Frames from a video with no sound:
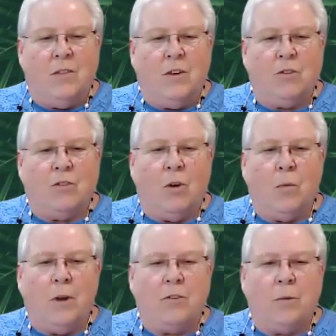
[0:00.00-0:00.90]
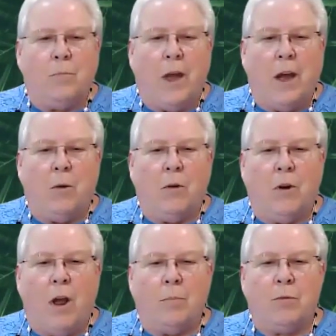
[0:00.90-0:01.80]
There's always a
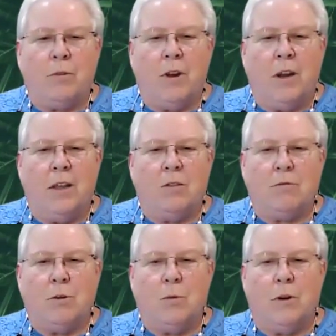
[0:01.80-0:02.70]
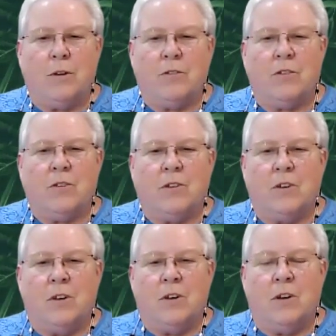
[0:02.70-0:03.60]
power operating through us,
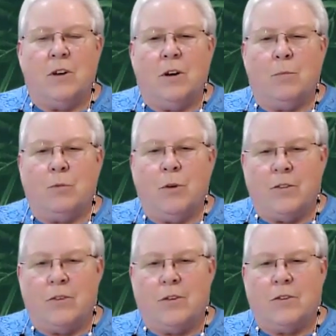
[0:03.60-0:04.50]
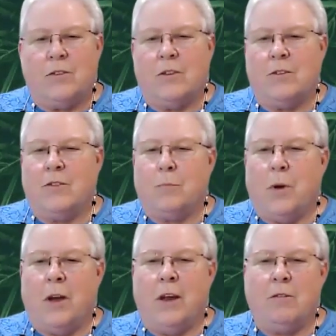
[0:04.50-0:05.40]
a presence
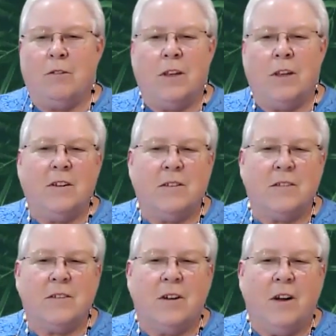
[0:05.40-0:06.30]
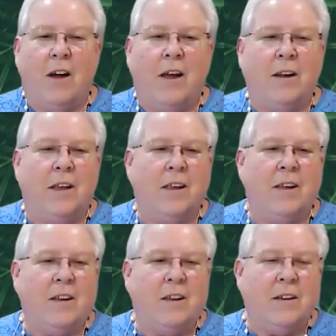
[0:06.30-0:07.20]
inspiring, guiding,
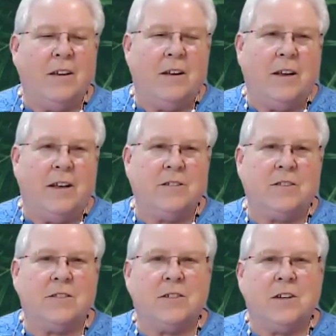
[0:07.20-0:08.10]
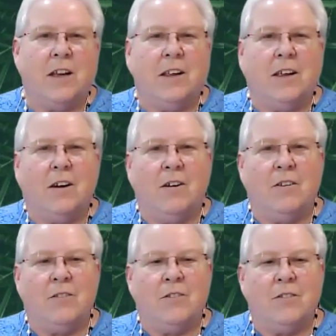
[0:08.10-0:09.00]
and sustaining
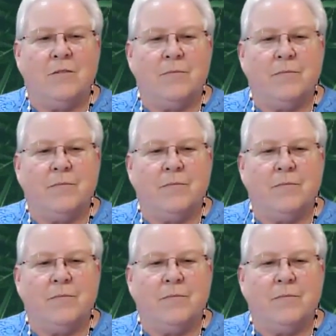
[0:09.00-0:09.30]
us.